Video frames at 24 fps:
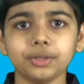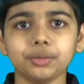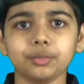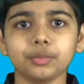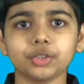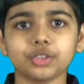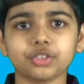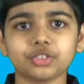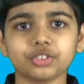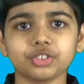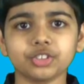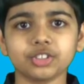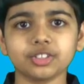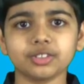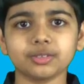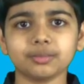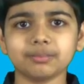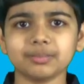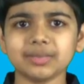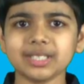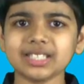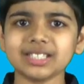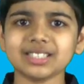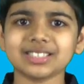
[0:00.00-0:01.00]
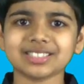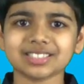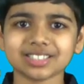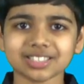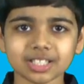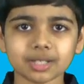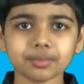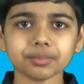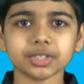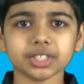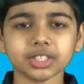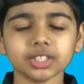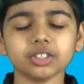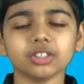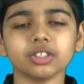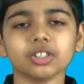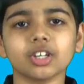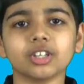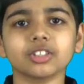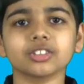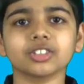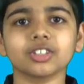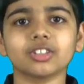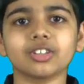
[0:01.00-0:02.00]
which uh, means something
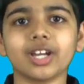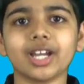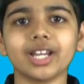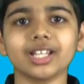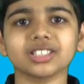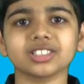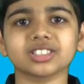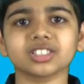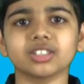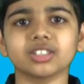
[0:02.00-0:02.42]
along the lines